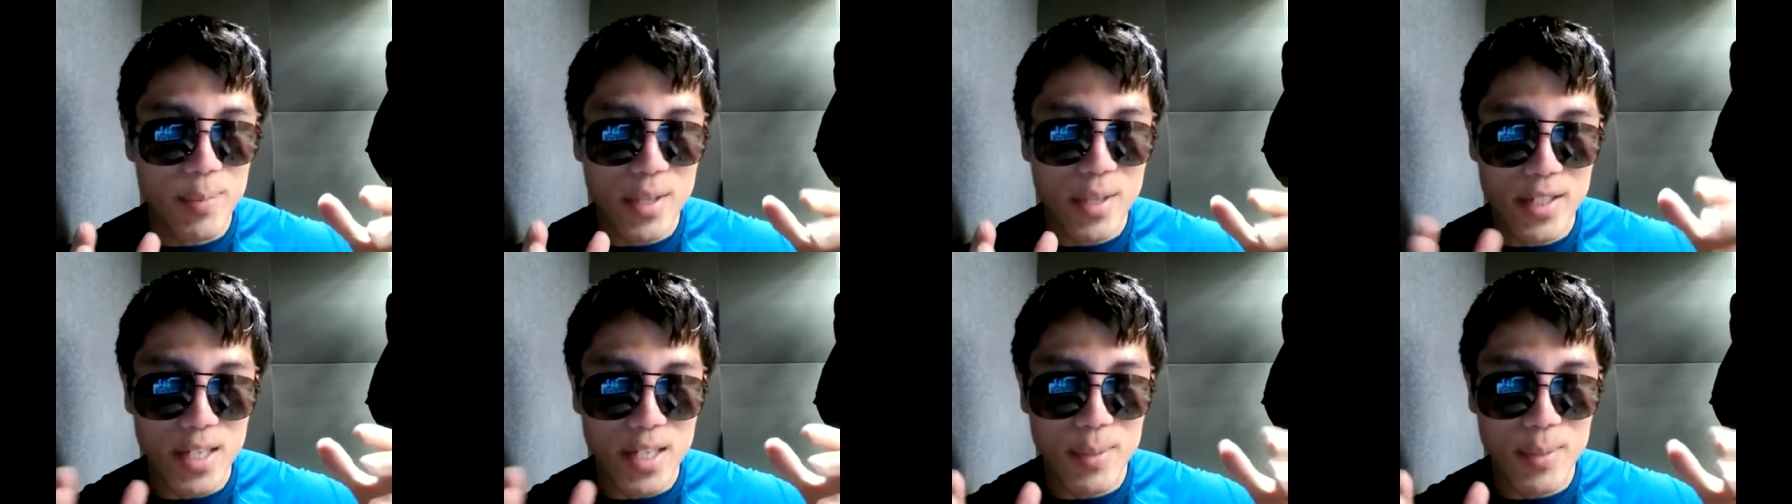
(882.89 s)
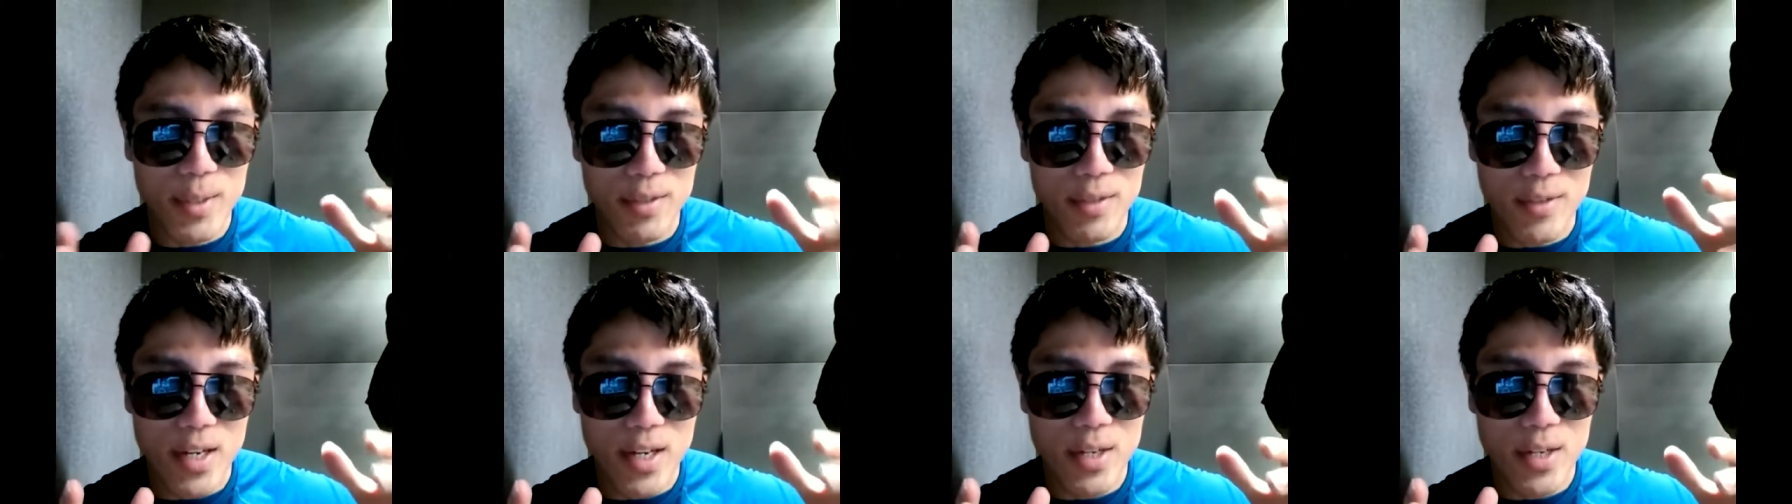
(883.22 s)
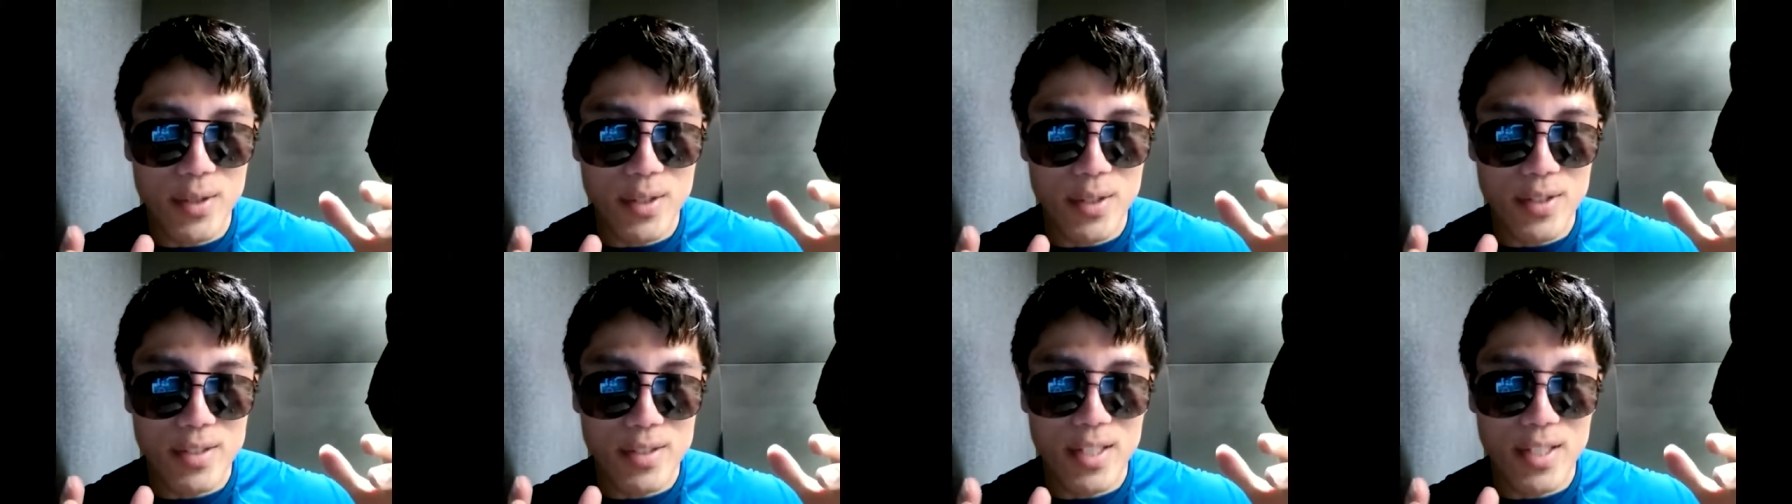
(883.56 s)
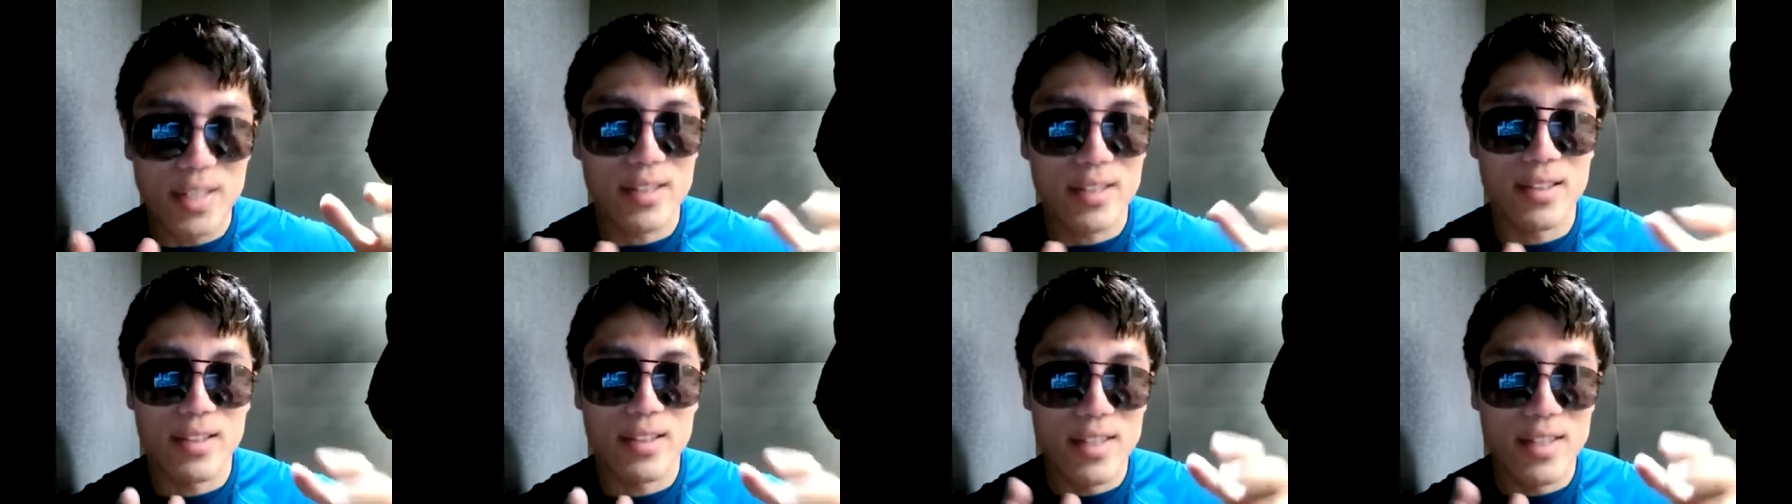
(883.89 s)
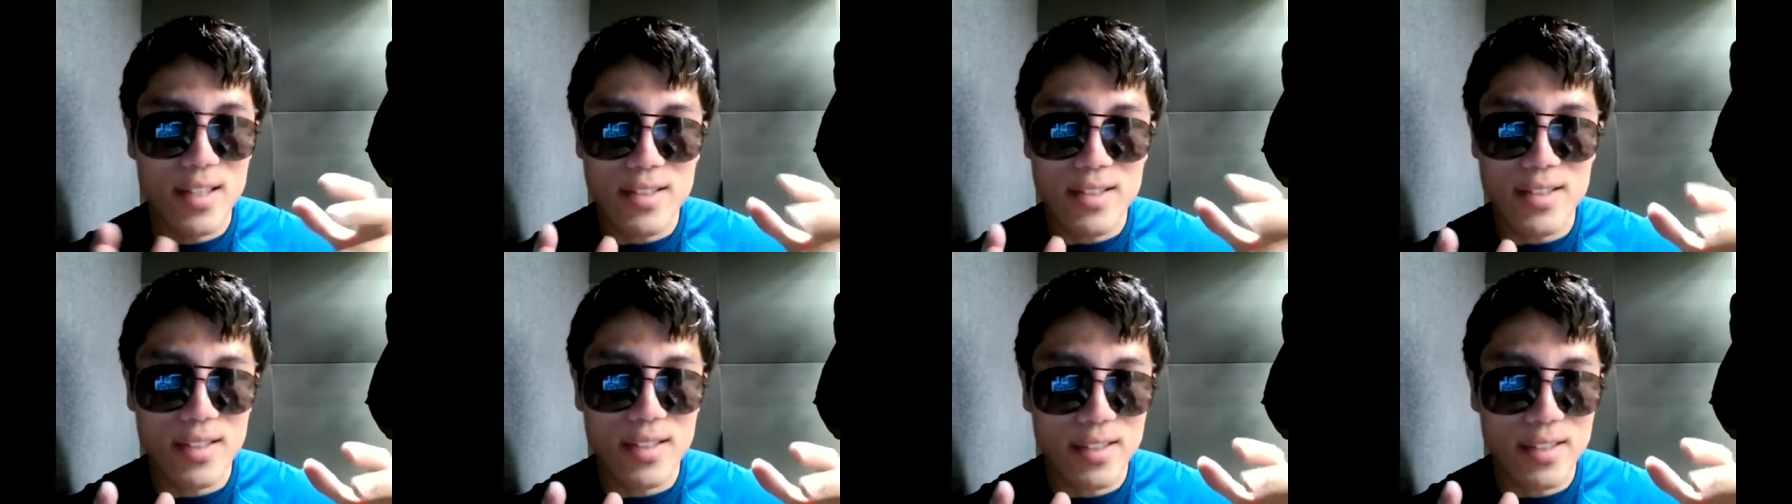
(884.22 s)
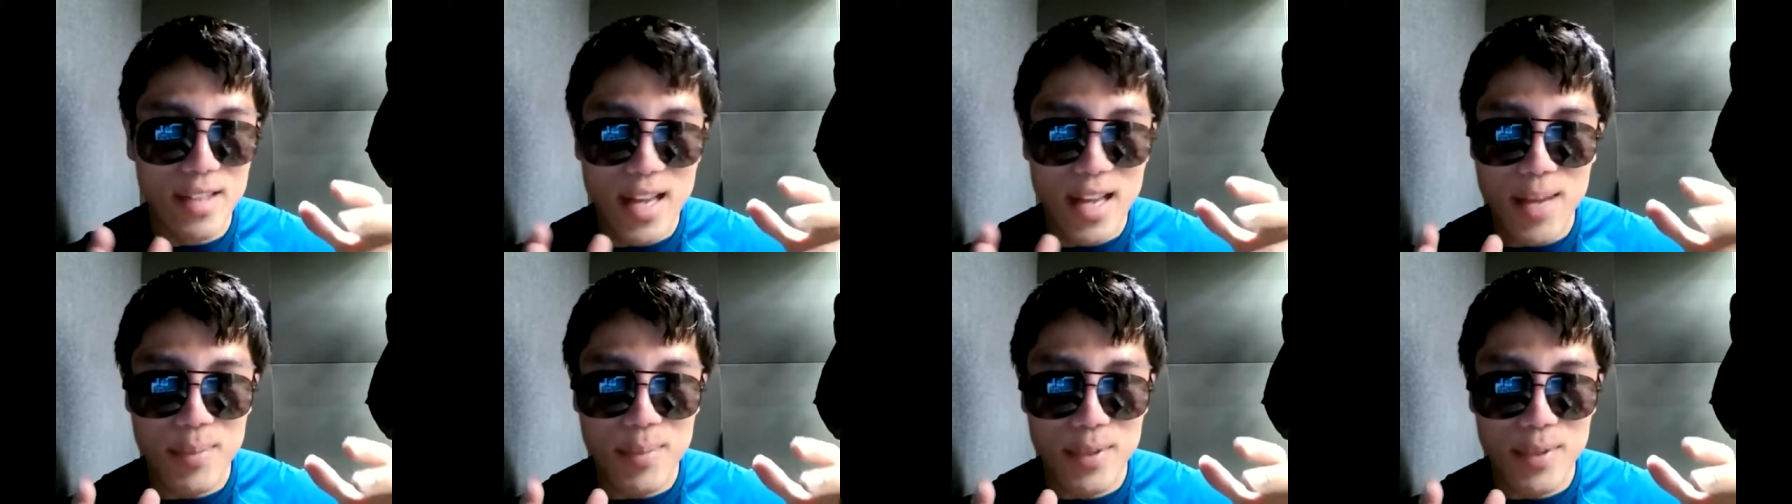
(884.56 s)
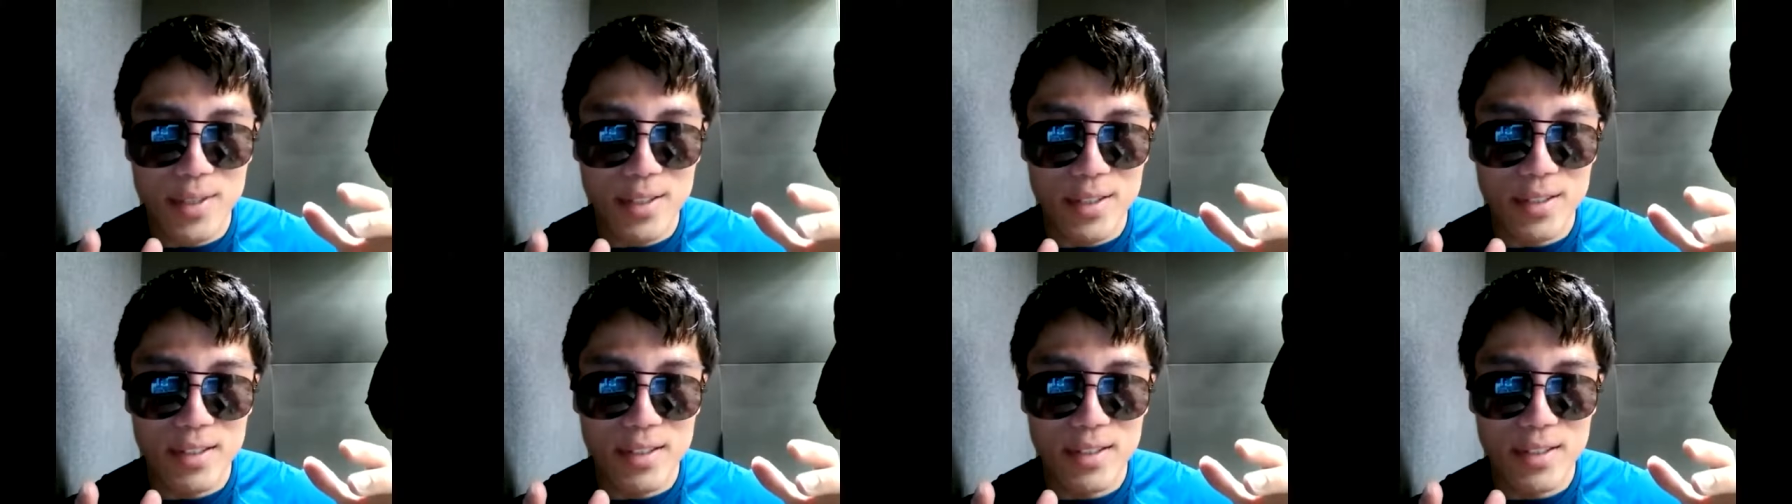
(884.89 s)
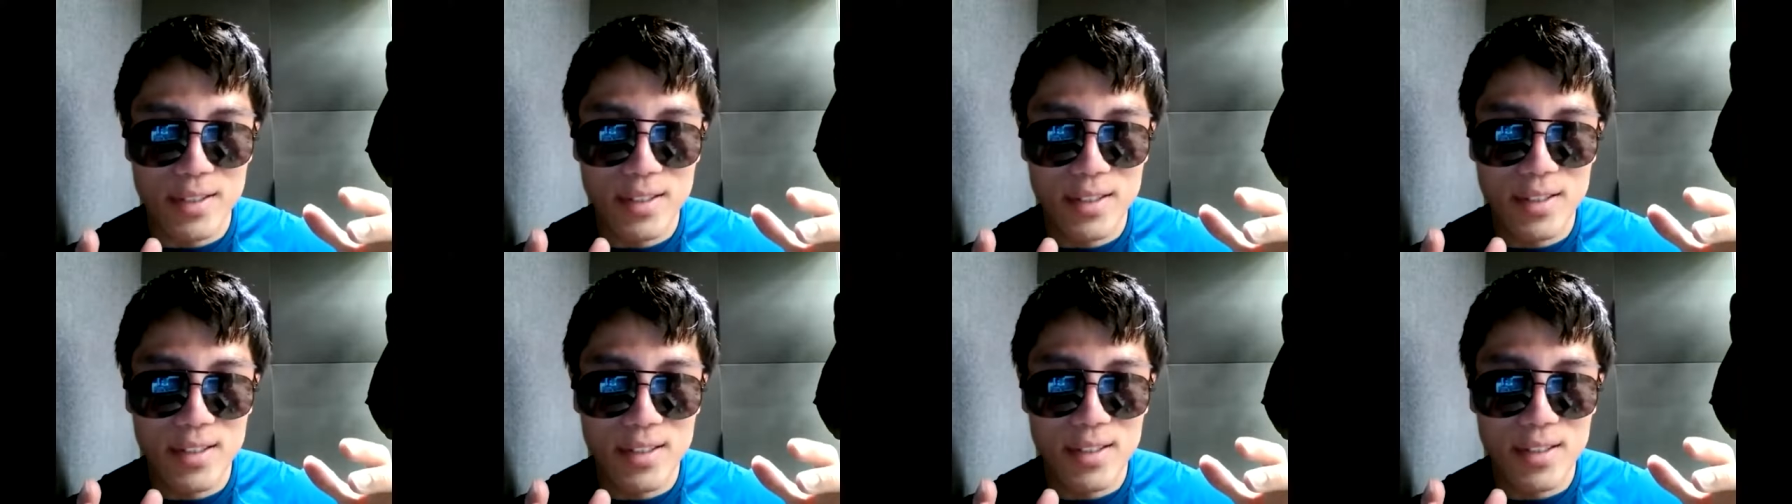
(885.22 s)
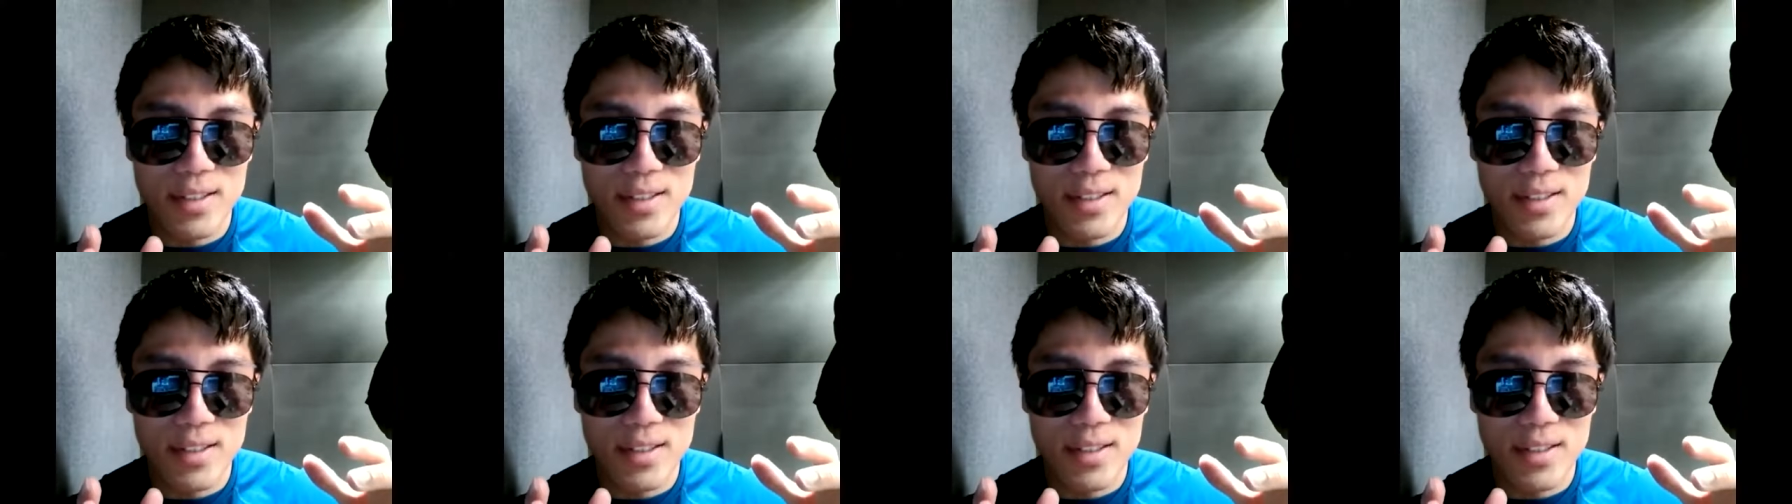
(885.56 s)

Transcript: a pandemic virus. It doesn't happen.